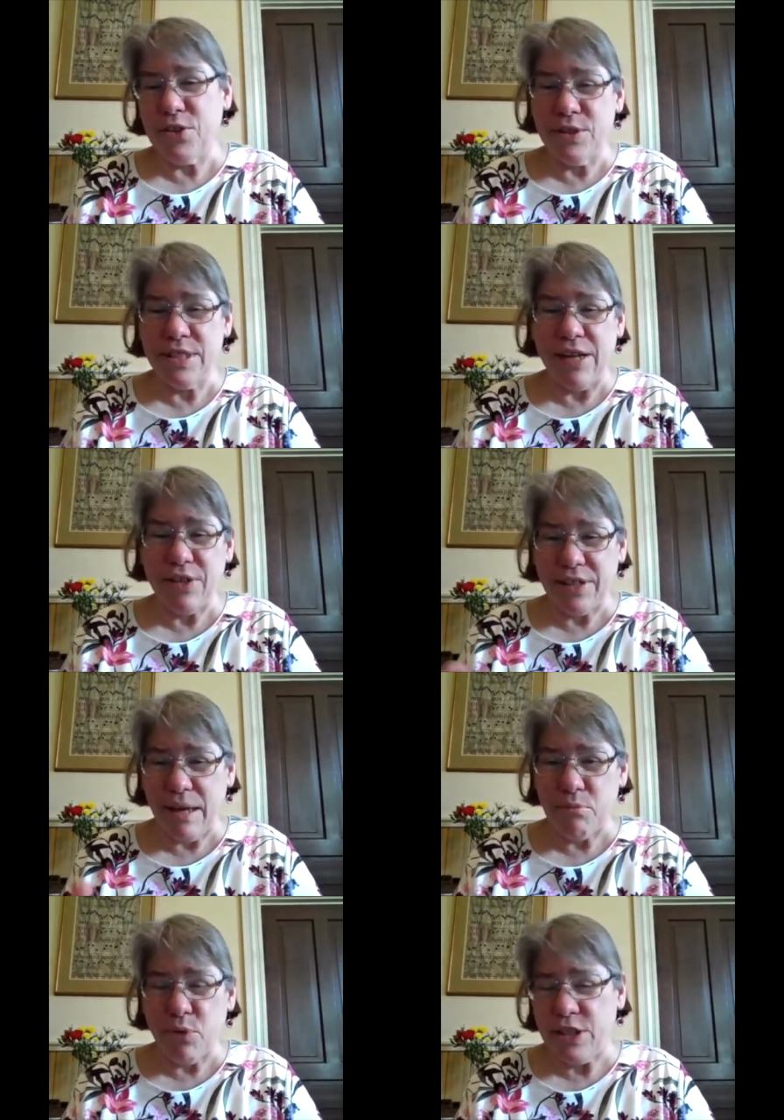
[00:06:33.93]
Turns out at
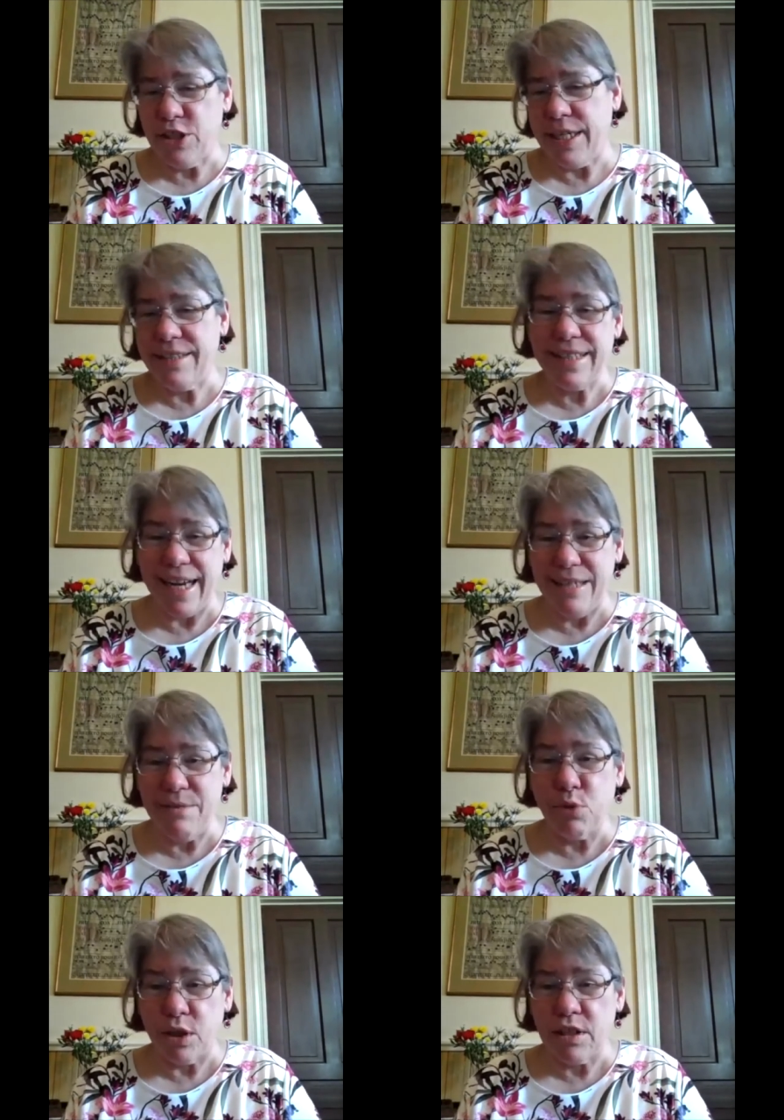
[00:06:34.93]
that point she had
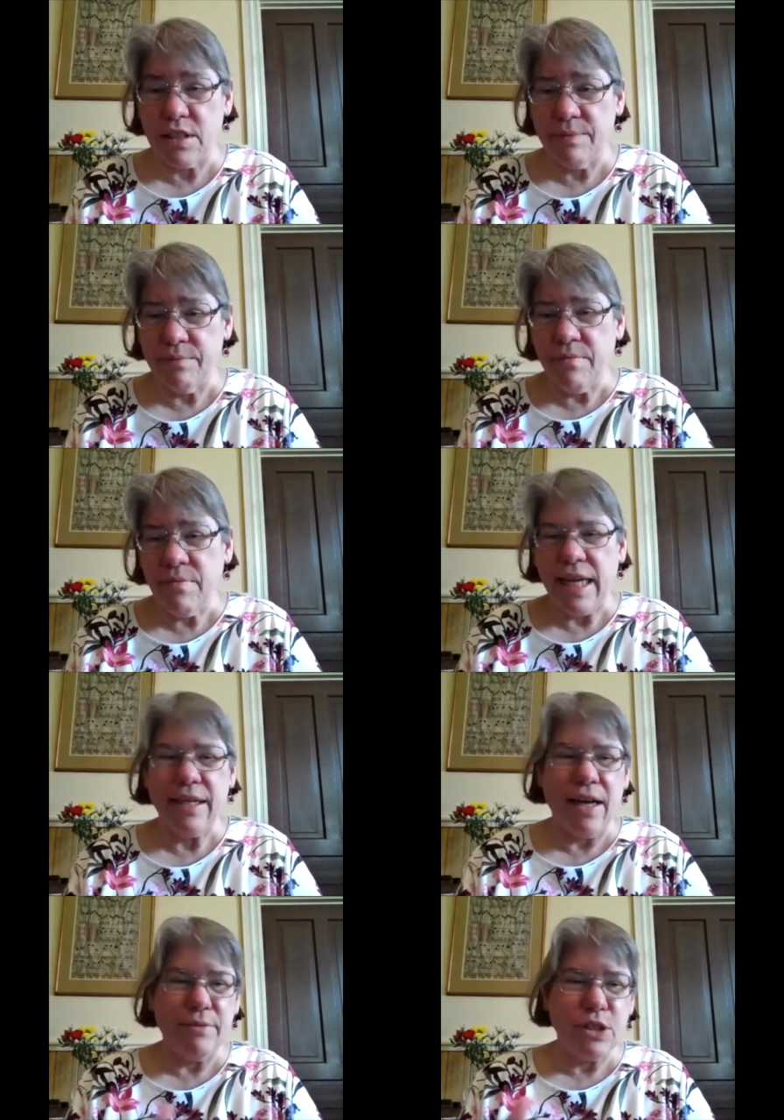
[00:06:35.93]
10 books,
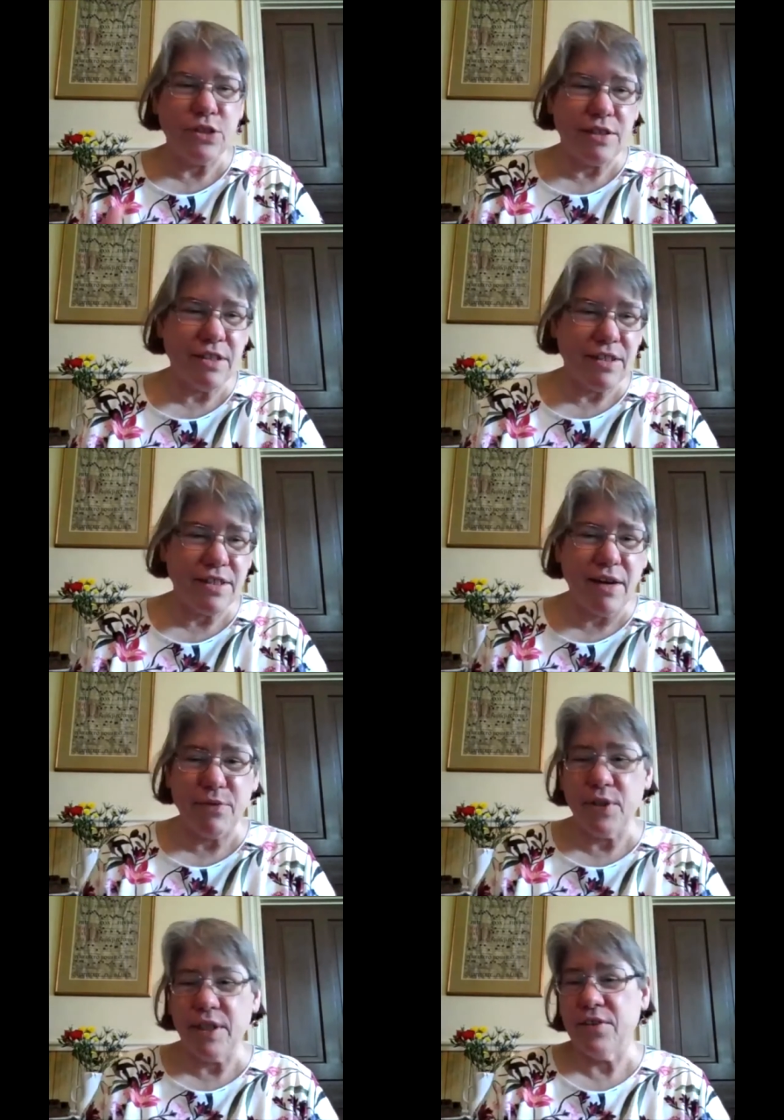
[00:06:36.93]
and I was just
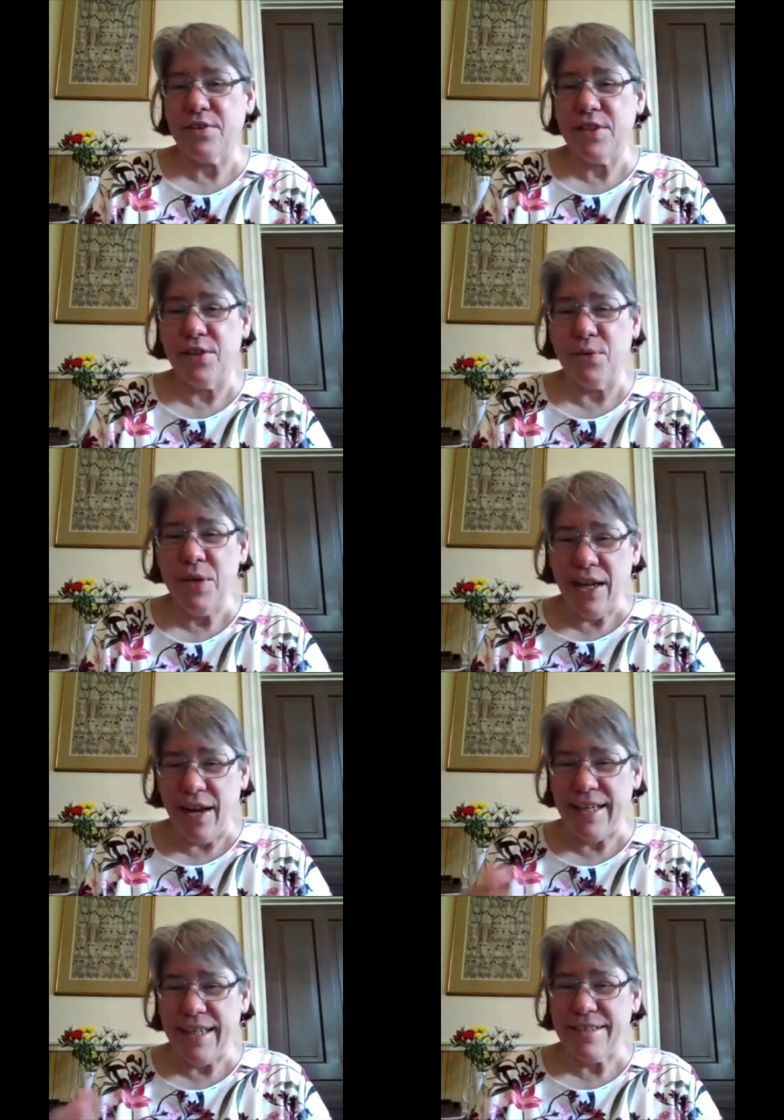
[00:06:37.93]
discovering her. So
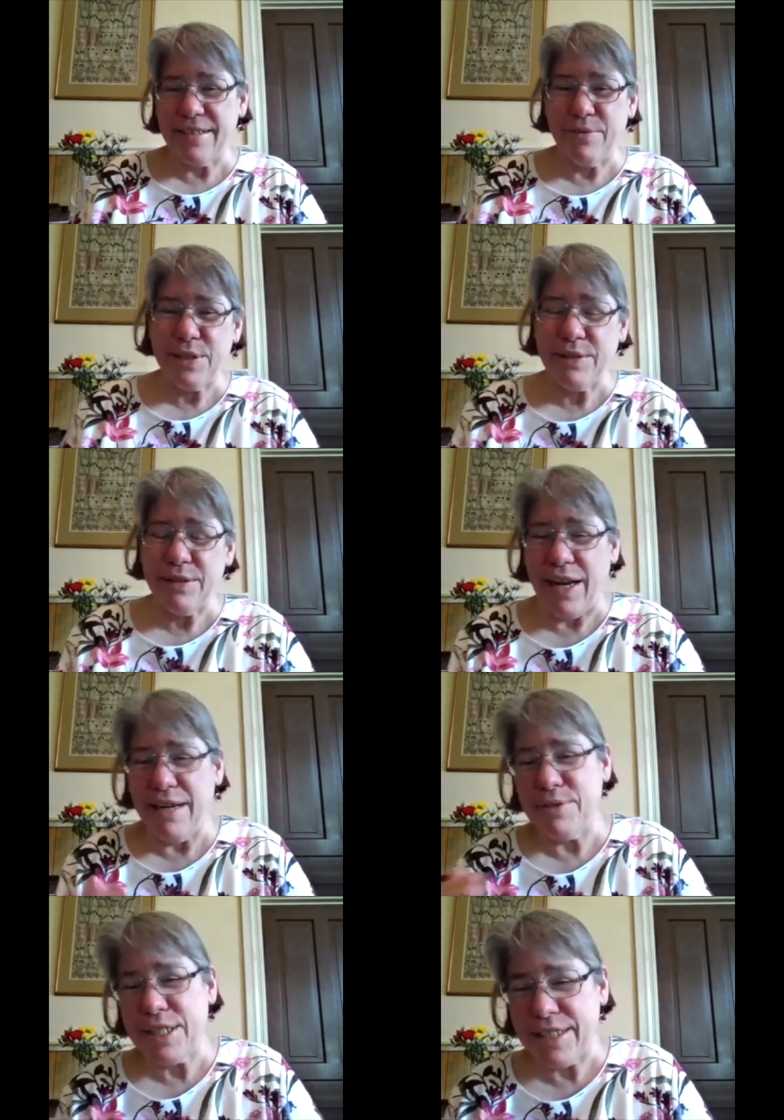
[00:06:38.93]
I guess
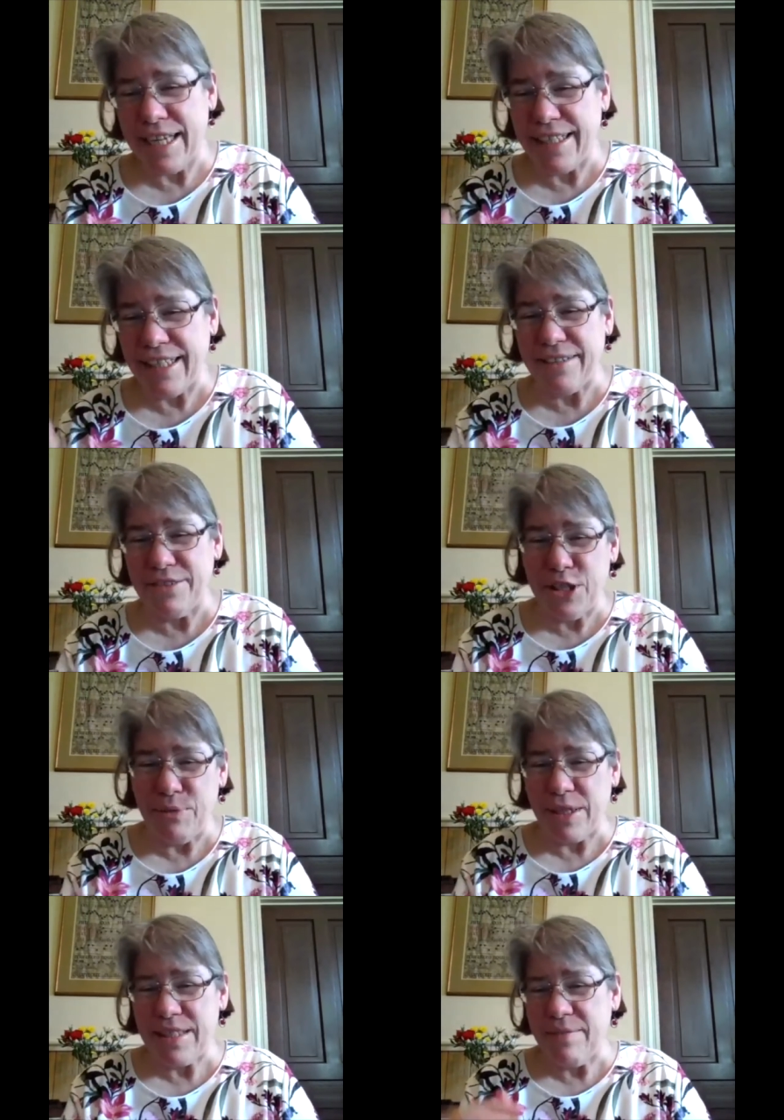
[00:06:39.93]
I was a day late, she
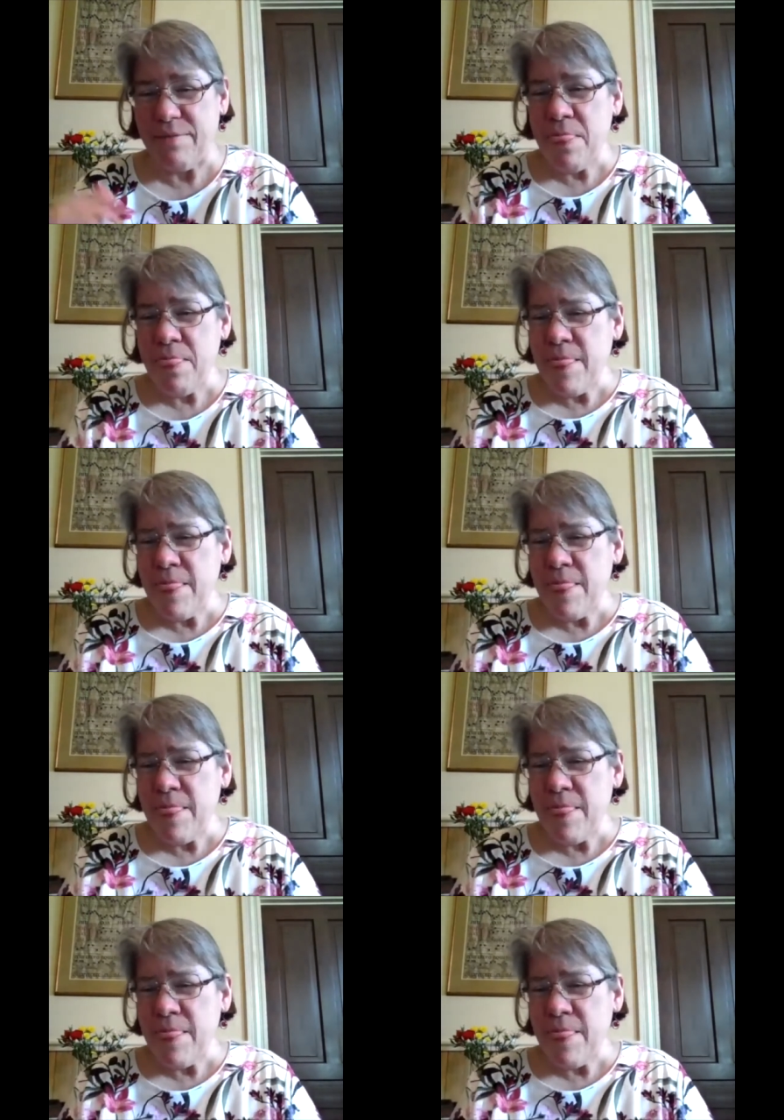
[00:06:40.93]
wasn't.